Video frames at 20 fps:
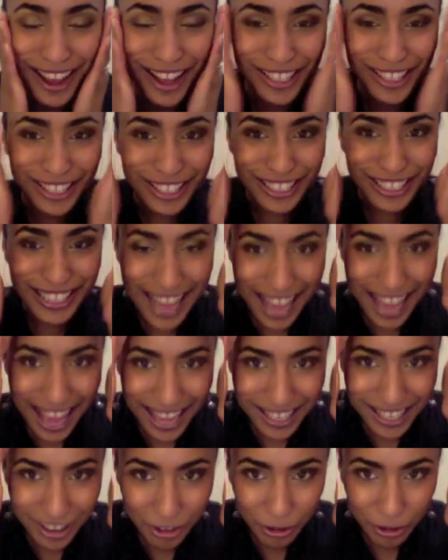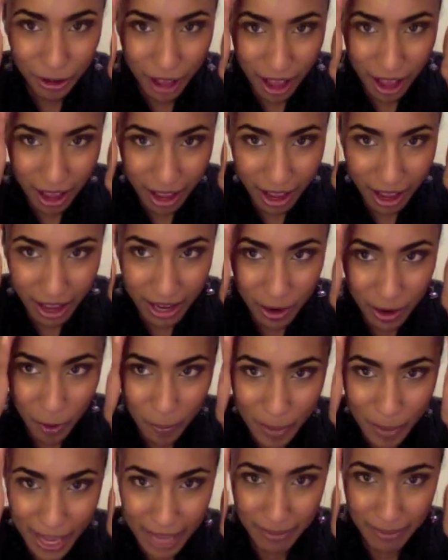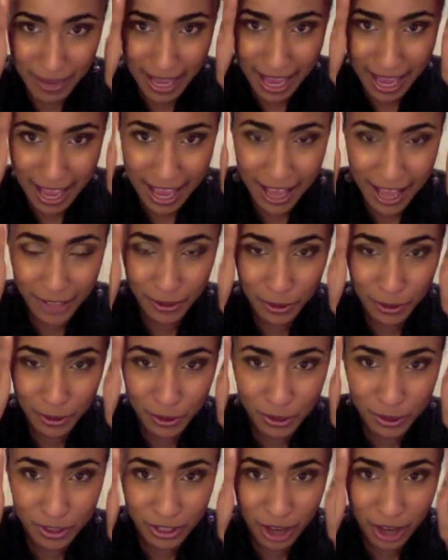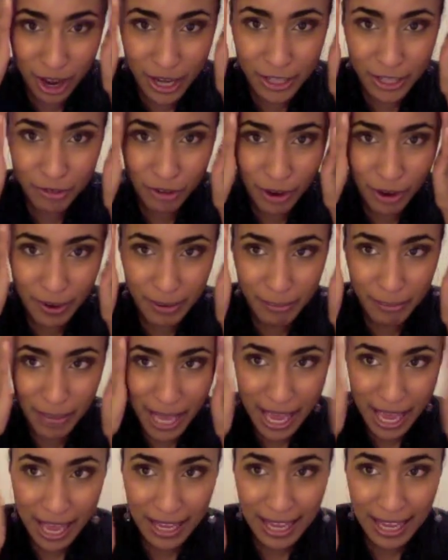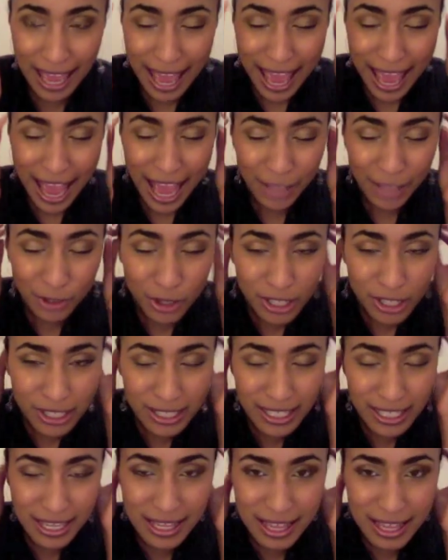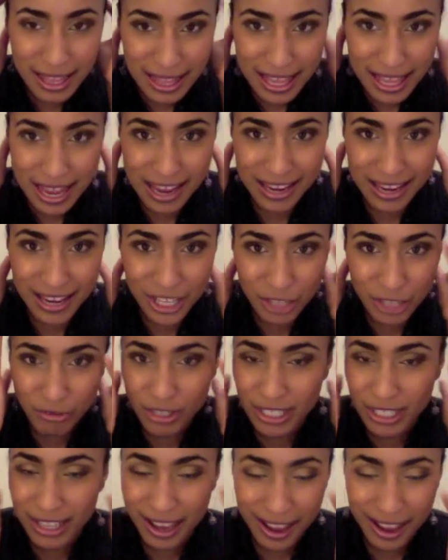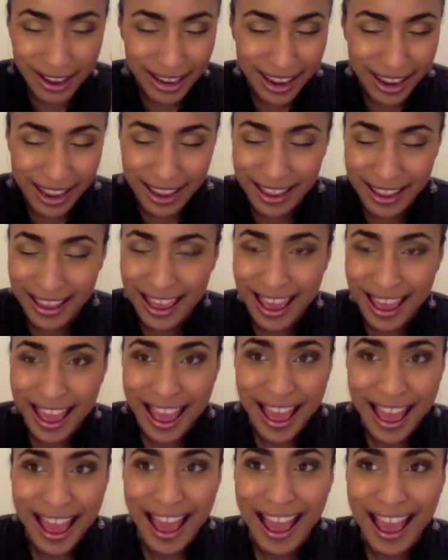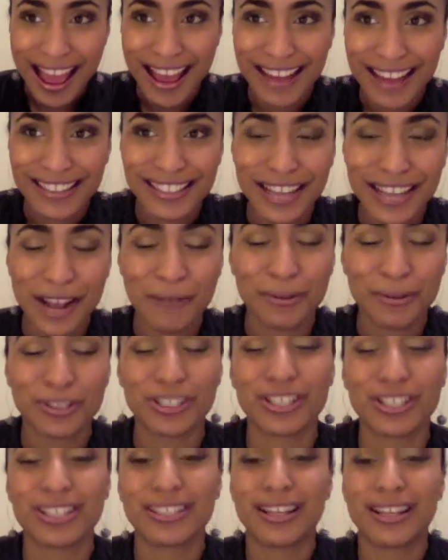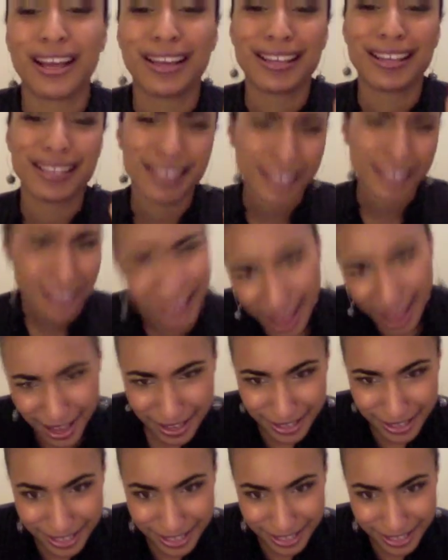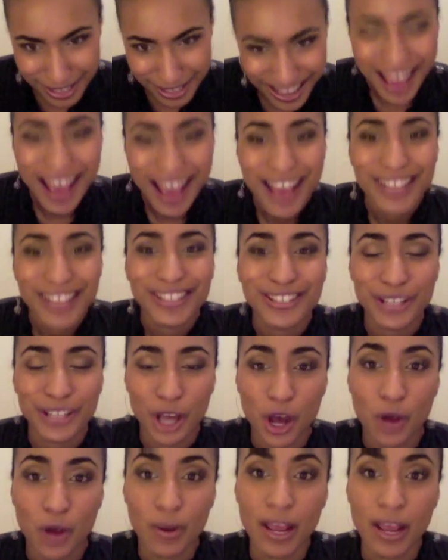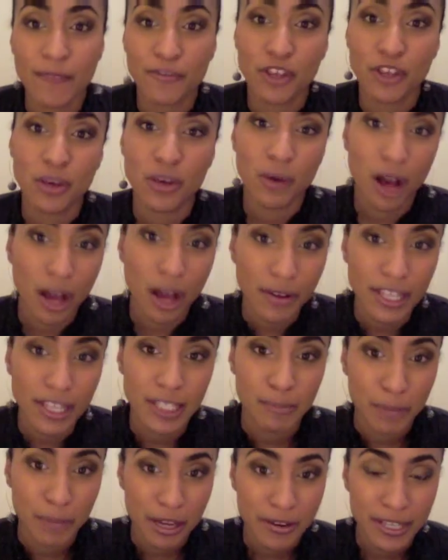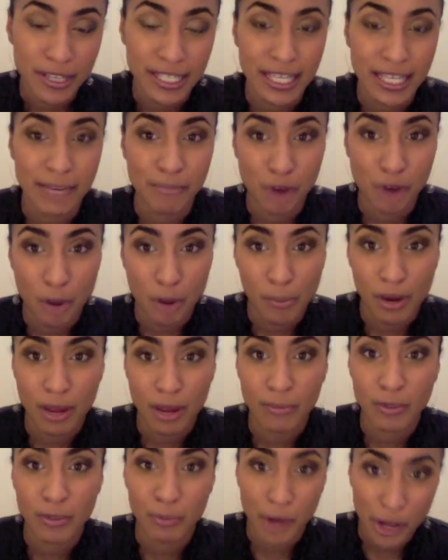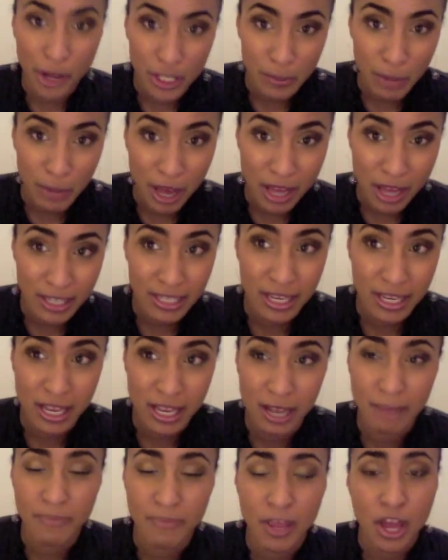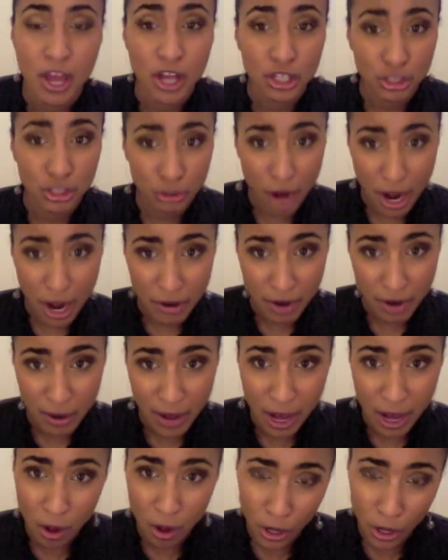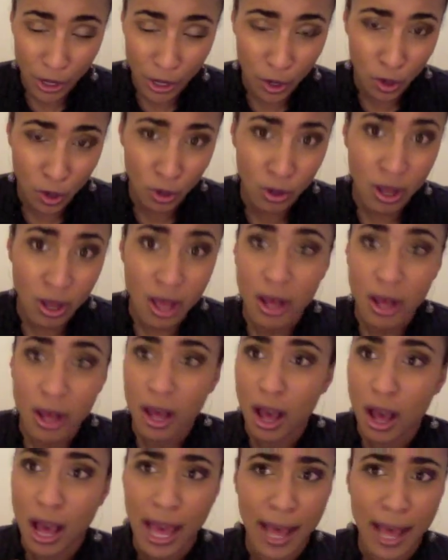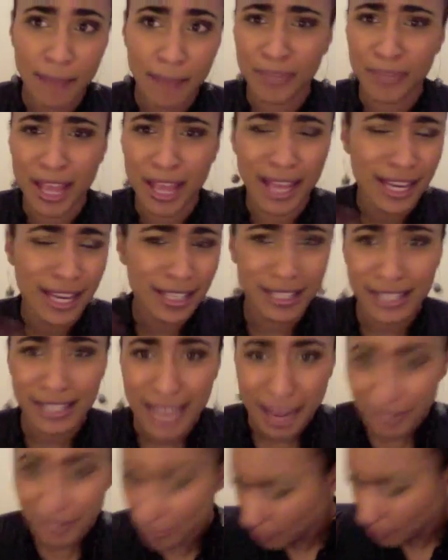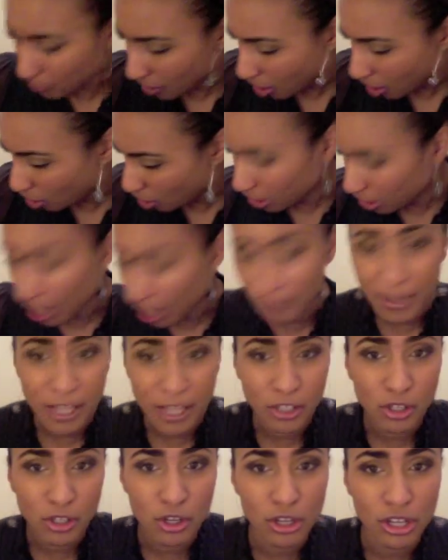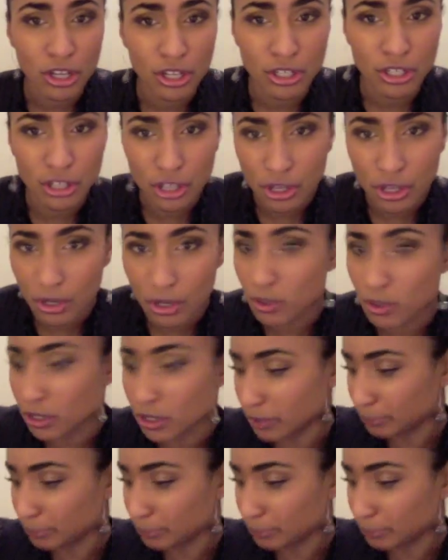she had her little baby hairs all started growing back, and you could see the thickness returning. And I was just like, yes. So if you are experiencing problems postpartum, try grow out oil. And it doesn't have to be grow out oil. I mean, you could use